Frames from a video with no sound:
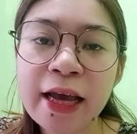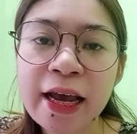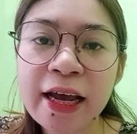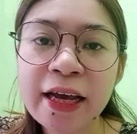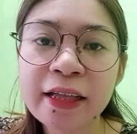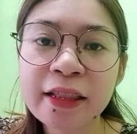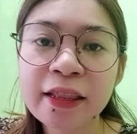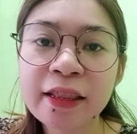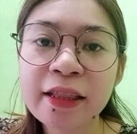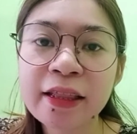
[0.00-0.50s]

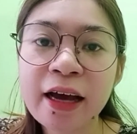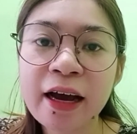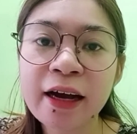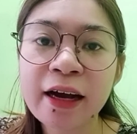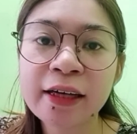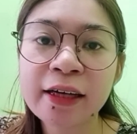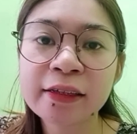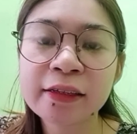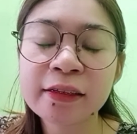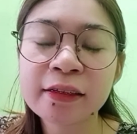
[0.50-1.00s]
And
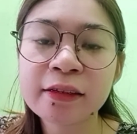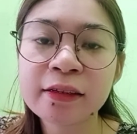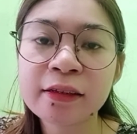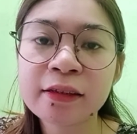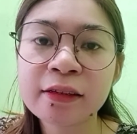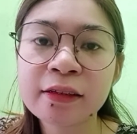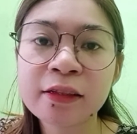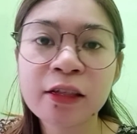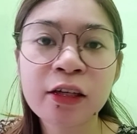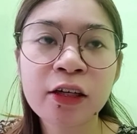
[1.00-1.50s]
that
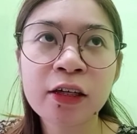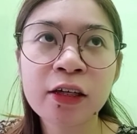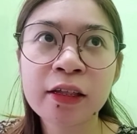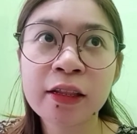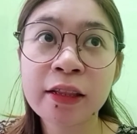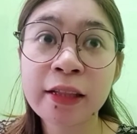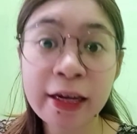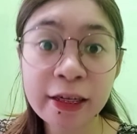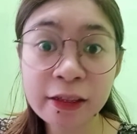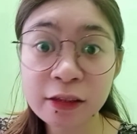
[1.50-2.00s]

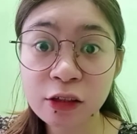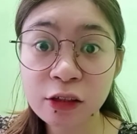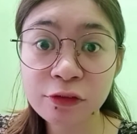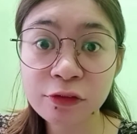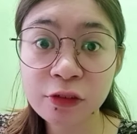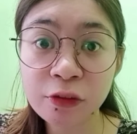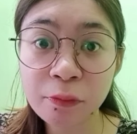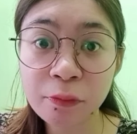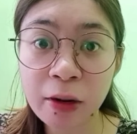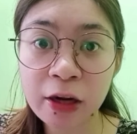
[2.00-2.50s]
the death
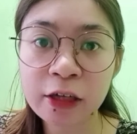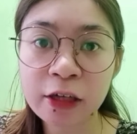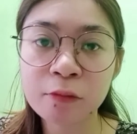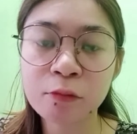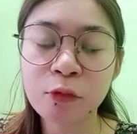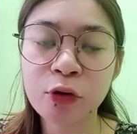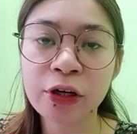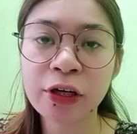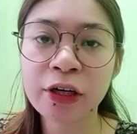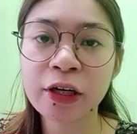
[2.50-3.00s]
of the
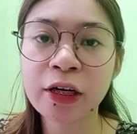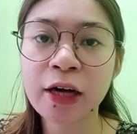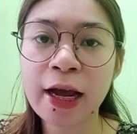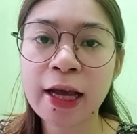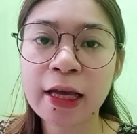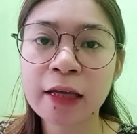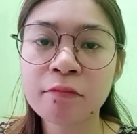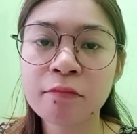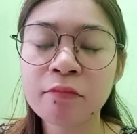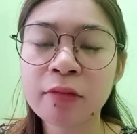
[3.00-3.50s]
paramour,
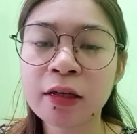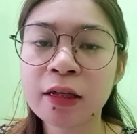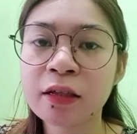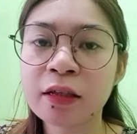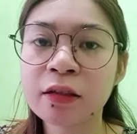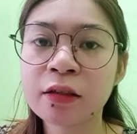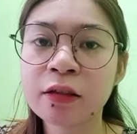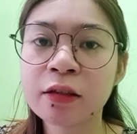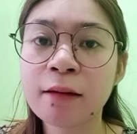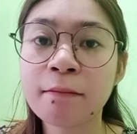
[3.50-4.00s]
I
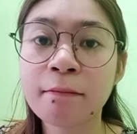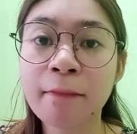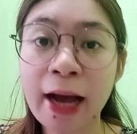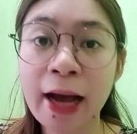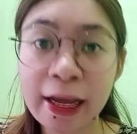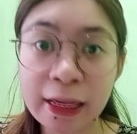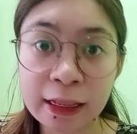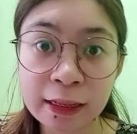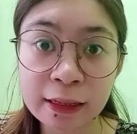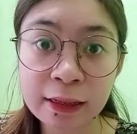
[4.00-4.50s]
mean the
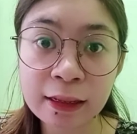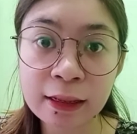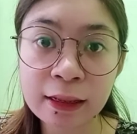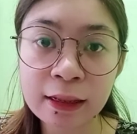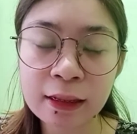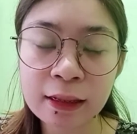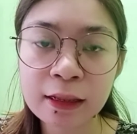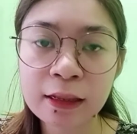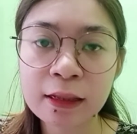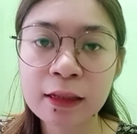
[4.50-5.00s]
man,
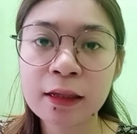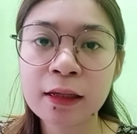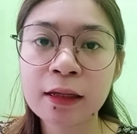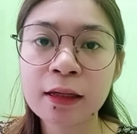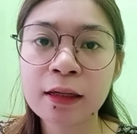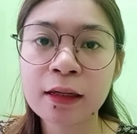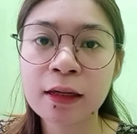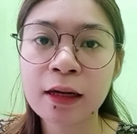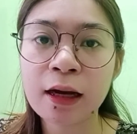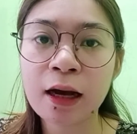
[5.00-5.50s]

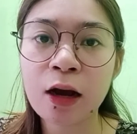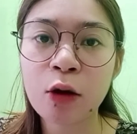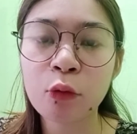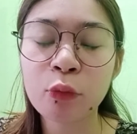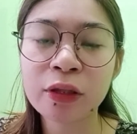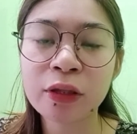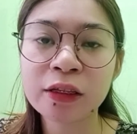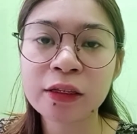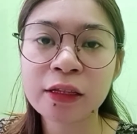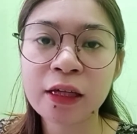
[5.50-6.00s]

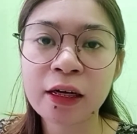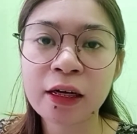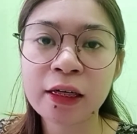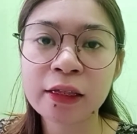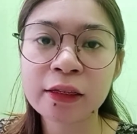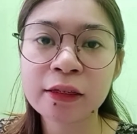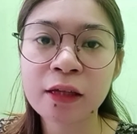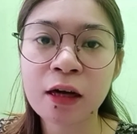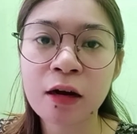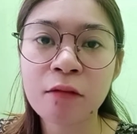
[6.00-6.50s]
will
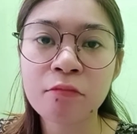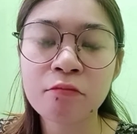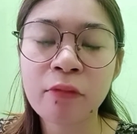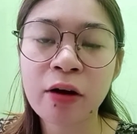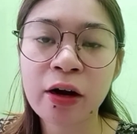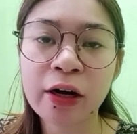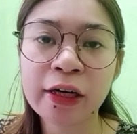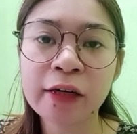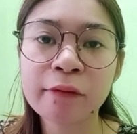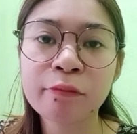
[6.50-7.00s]
not
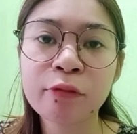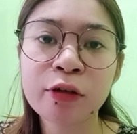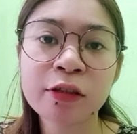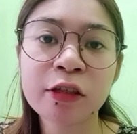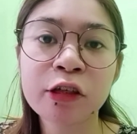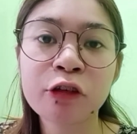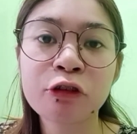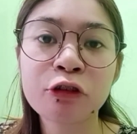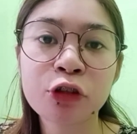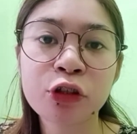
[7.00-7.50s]
bar
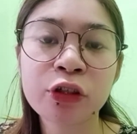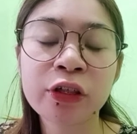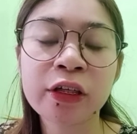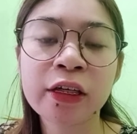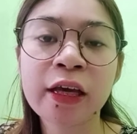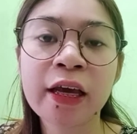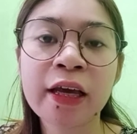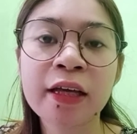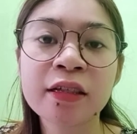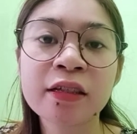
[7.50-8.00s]
prosecution
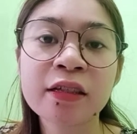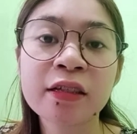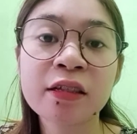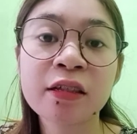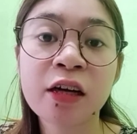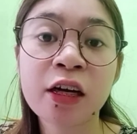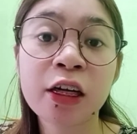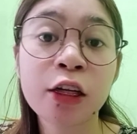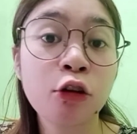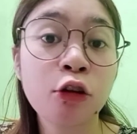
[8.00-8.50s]
against
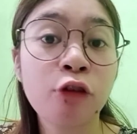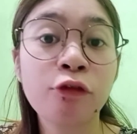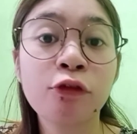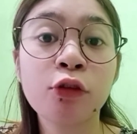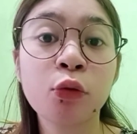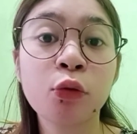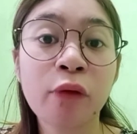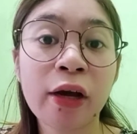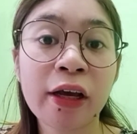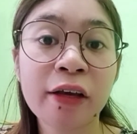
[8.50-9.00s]
the
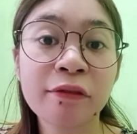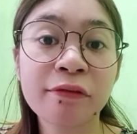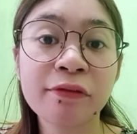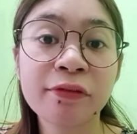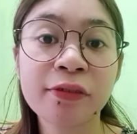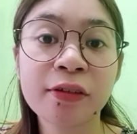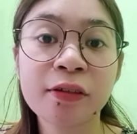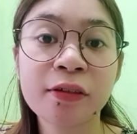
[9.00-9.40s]
unlawful wife.